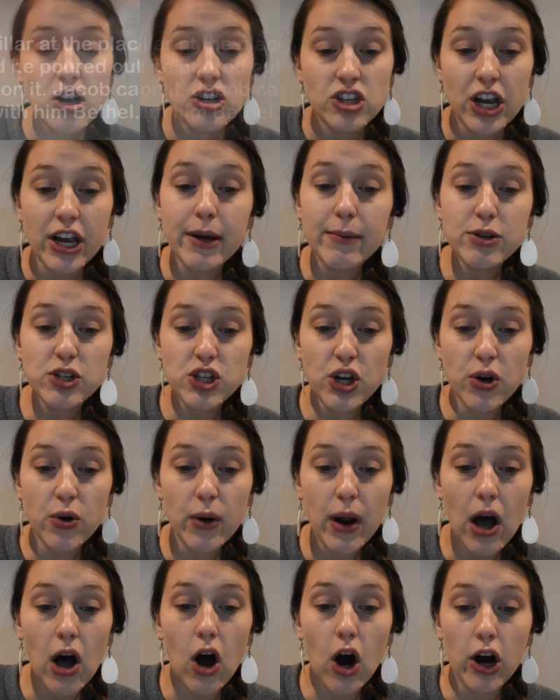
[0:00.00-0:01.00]
Jacob
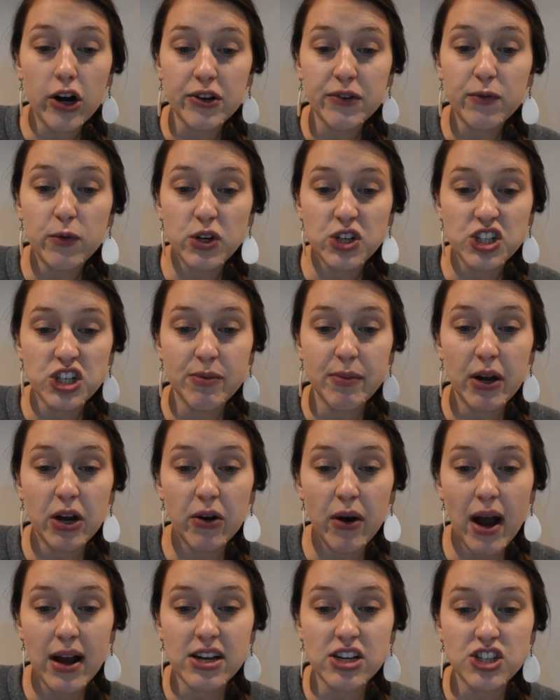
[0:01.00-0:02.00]
showed a heart of worship and
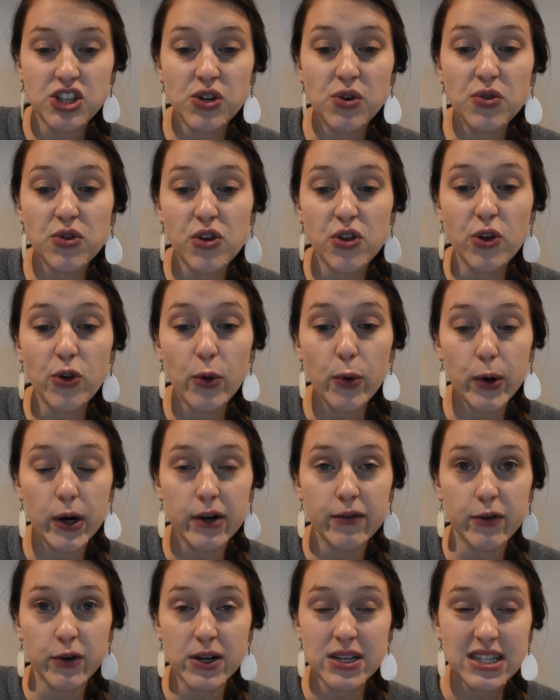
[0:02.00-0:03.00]
gratitude to the
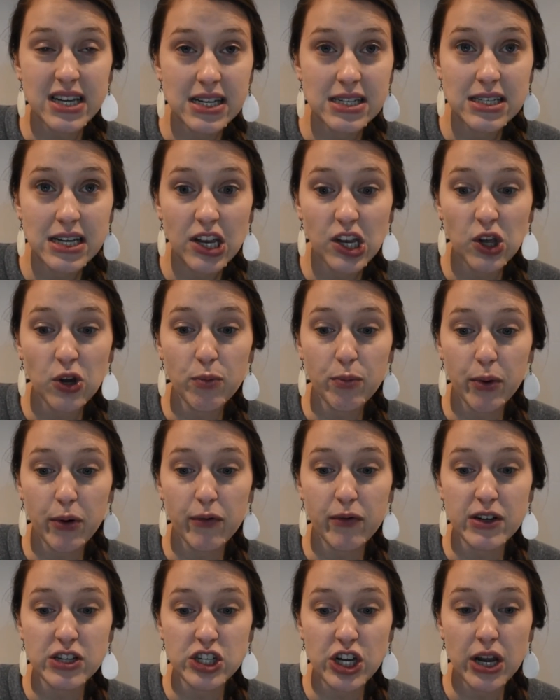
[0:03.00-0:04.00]
Lord for his continued
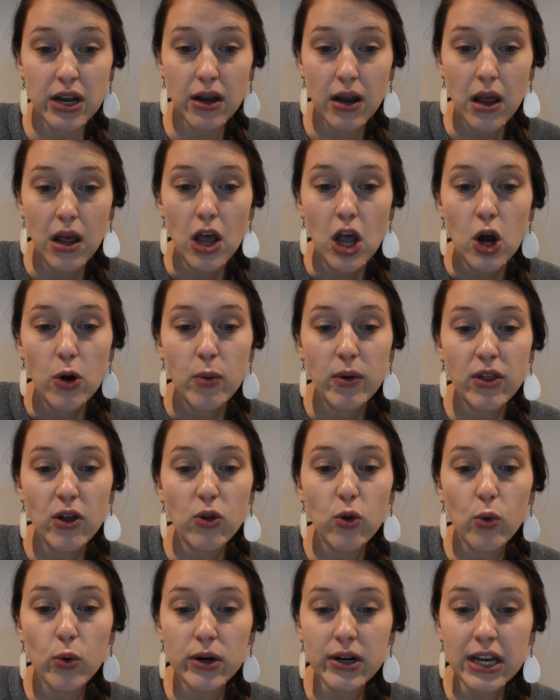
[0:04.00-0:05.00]
provision. When the
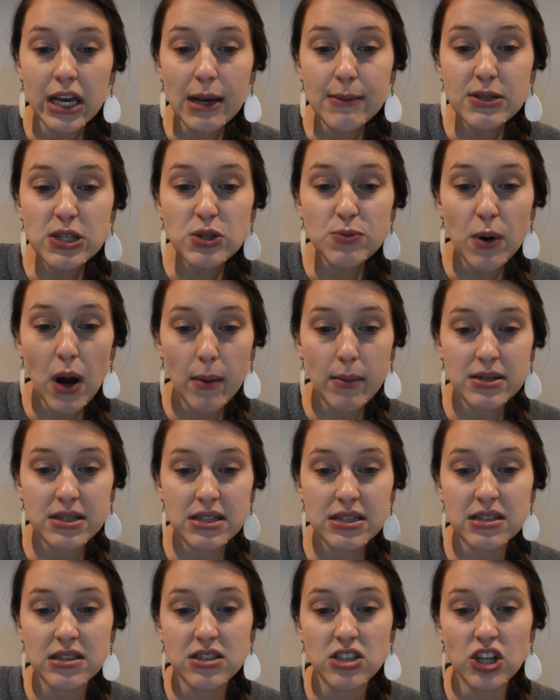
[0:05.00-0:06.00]
Lord keeps his
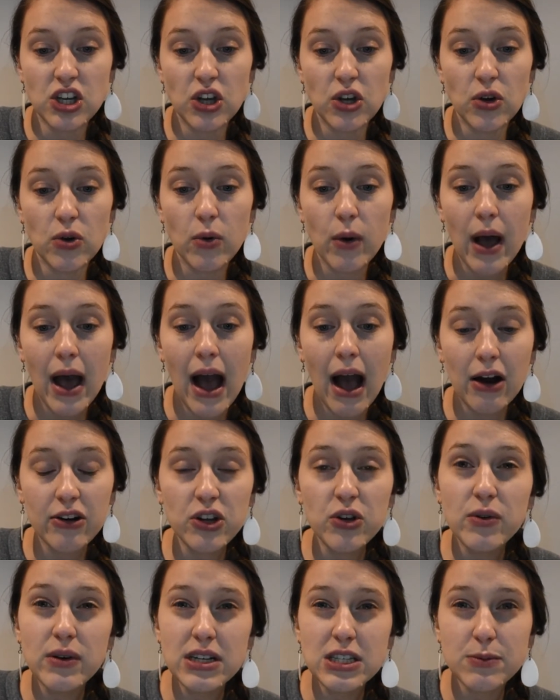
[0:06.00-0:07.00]
promises to you, how do
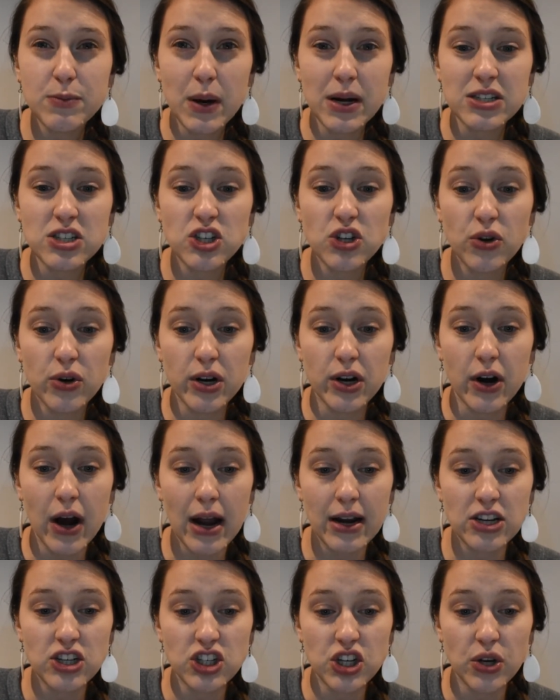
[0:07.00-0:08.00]
you express your
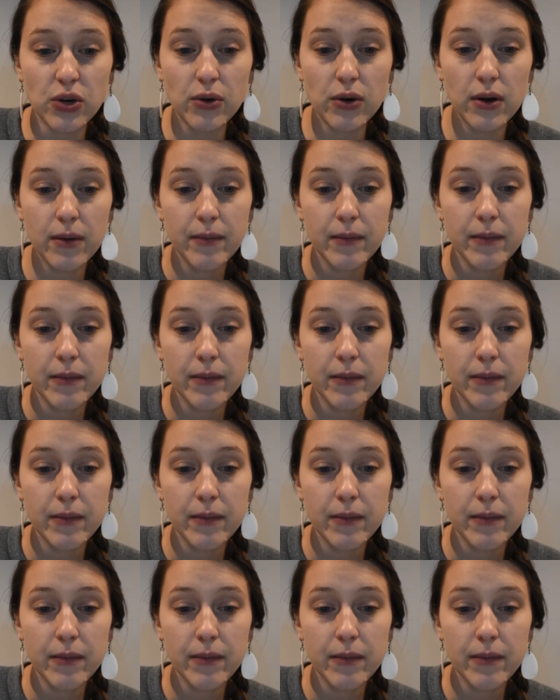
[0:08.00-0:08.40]
gratitude?